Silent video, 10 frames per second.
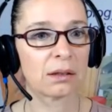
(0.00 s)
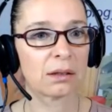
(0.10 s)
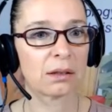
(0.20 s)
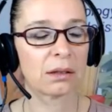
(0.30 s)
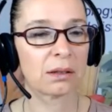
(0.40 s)

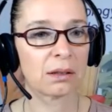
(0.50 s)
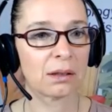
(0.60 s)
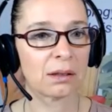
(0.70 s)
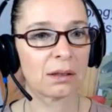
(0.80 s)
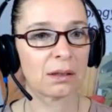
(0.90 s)

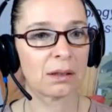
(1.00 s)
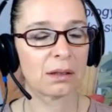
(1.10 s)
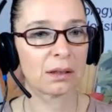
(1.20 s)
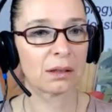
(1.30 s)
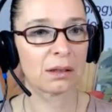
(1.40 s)

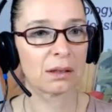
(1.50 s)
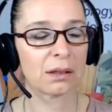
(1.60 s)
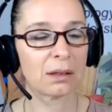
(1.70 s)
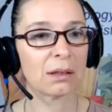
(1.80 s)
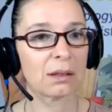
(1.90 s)

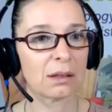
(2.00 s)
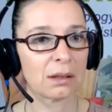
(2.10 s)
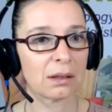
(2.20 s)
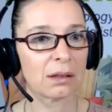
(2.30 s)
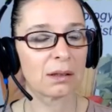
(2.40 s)

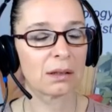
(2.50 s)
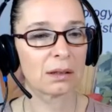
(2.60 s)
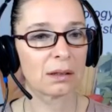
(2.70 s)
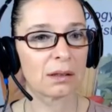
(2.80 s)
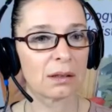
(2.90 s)

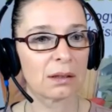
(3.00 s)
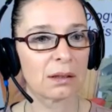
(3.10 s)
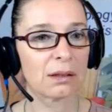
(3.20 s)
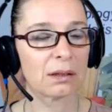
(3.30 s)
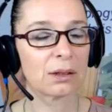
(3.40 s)

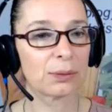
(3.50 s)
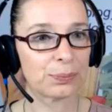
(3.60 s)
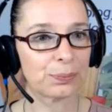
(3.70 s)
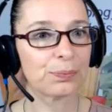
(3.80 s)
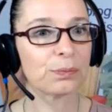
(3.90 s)

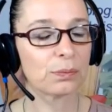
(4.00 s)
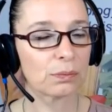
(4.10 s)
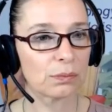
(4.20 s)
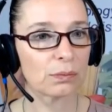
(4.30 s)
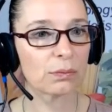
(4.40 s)

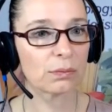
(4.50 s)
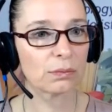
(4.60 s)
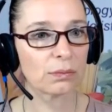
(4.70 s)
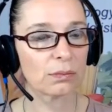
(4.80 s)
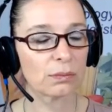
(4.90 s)

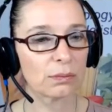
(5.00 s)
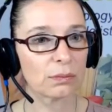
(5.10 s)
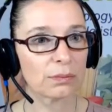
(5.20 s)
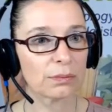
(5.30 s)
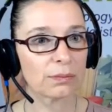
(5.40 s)

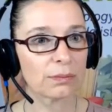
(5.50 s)
[no speech]